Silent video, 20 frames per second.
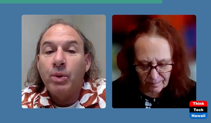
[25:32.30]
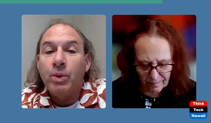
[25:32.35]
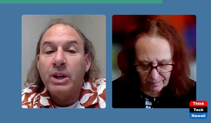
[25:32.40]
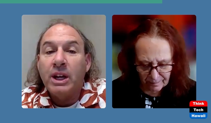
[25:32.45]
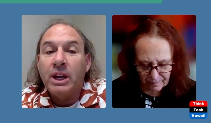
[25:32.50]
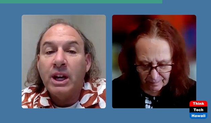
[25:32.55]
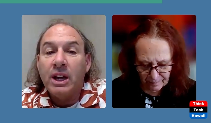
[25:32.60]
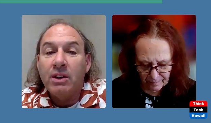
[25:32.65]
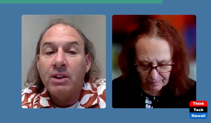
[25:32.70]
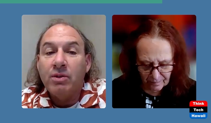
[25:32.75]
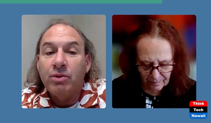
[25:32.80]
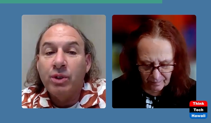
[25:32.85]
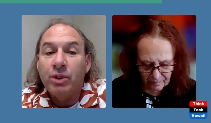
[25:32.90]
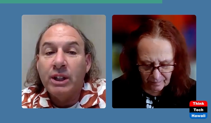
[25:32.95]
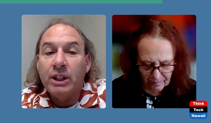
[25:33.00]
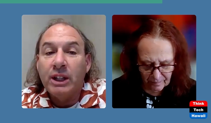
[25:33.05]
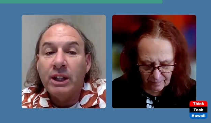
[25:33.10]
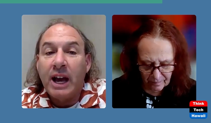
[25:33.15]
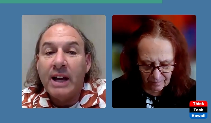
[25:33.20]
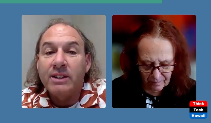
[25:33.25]
Speaker 1: we can
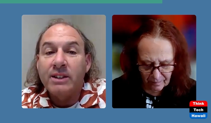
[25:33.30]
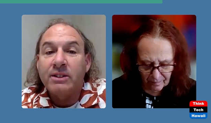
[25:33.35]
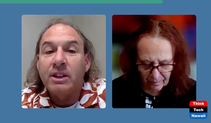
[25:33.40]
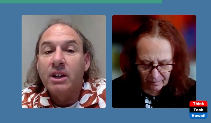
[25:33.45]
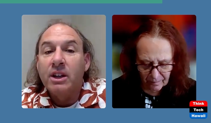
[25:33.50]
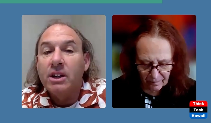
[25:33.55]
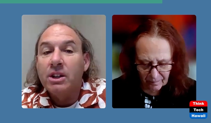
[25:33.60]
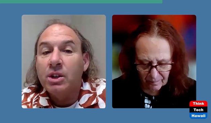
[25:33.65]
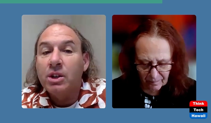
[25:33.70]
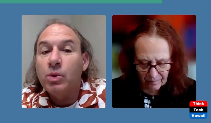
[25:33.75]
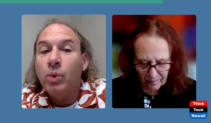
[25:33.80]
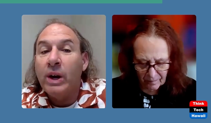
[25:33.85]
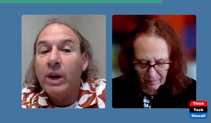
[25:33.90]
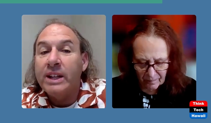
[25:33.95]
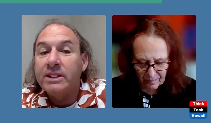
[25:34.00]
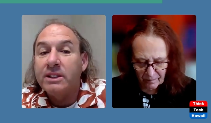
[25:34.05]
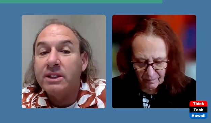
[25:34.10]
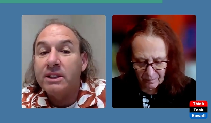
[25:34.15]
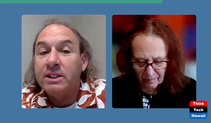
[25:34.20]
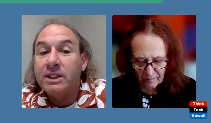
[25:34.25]
realize UN
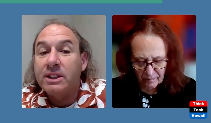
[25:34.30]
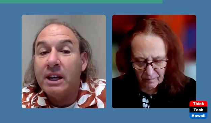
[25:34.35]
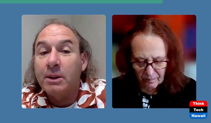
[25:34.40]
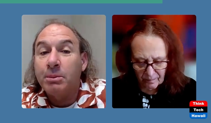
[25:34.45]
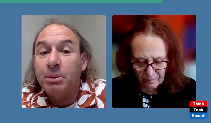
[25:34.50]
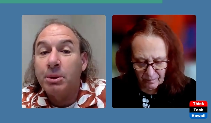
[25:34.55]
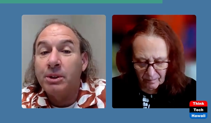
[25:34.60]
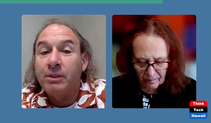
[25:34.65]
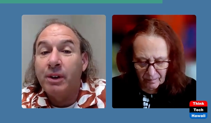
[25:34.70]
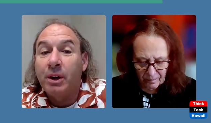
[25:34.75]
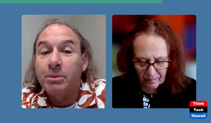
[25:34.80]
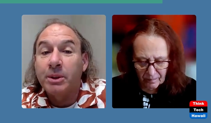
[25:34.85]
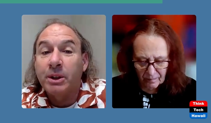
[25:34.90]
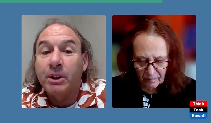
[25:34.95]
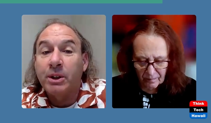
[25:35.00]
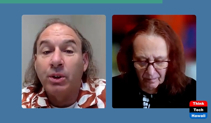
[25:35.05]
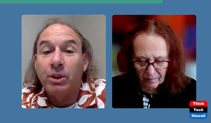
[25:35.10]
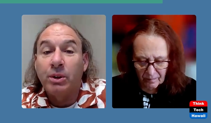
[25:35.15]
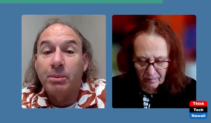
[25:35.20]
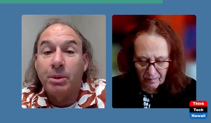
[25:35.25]
Sustainable Development
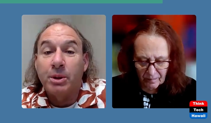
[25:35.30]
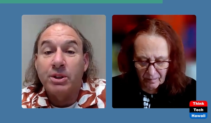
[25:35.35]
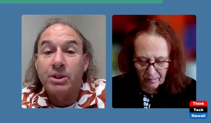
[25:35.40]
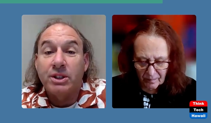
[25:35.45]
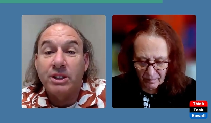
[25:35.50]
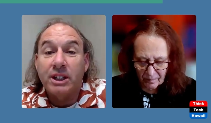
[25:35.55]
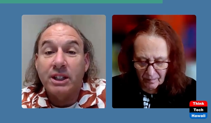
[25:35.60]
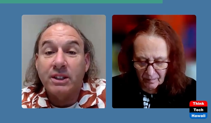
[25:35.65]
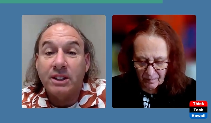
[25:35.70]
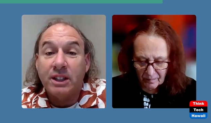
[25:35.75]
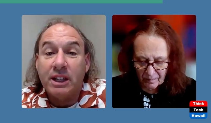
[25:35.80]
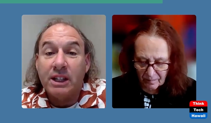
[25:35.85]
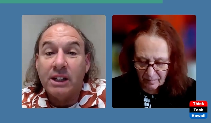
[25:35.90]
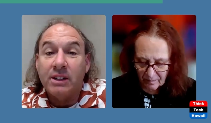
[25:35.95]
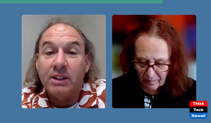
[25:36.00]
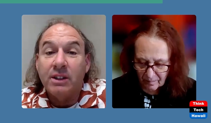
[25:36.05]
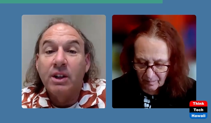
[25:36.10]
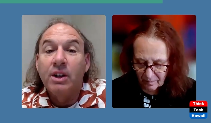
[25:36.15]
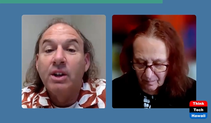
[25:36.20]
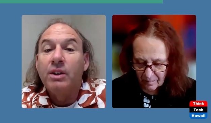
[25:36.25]
Goal number 16
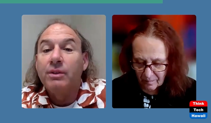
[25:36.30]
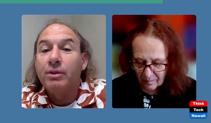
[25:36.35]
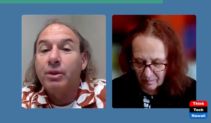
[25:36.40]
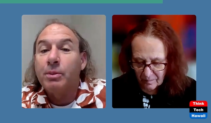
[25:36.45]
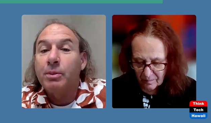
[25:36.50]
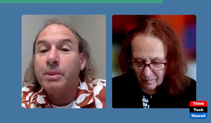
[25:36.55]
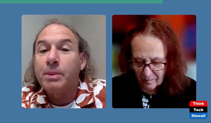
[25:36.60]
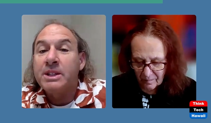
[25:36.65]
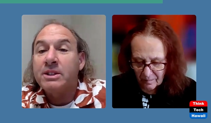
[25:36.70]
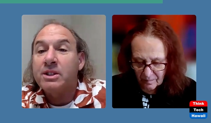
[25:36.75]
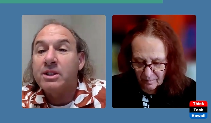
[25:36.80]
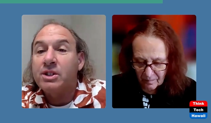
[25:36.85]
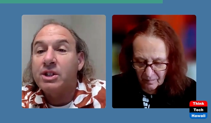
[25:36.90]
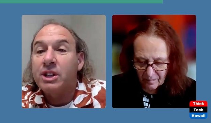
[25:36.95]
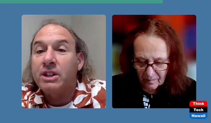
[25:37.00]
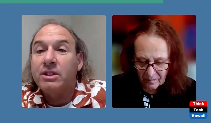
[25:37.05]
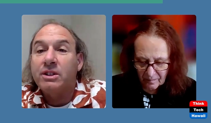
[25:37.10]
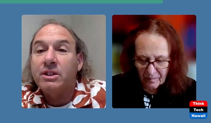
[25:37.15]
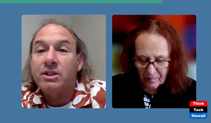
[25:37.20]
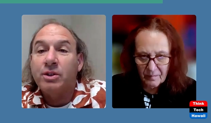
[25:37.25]
for peace and
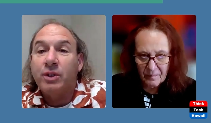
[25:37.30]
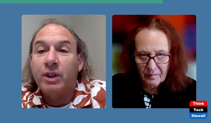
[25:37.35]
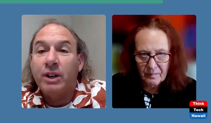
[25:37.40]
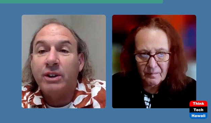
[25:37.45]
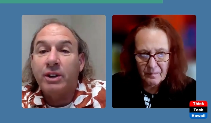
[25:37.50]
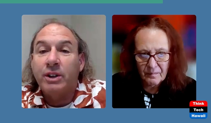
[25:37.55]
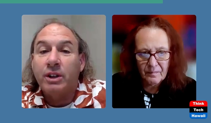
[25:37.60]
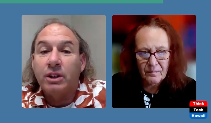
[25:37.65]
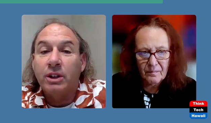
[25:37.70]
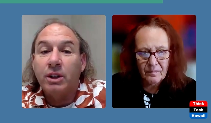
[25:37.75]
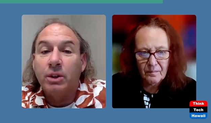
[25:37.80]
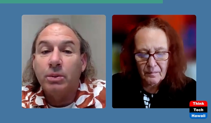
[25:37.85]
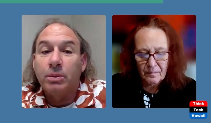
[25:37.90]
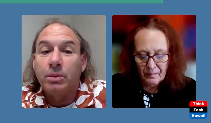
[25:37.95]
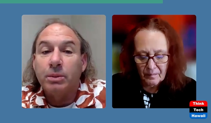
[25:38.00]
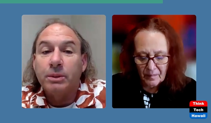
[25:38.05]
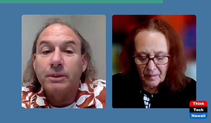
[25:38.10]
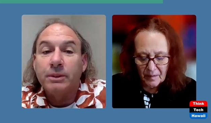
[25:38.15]
justice around our globe?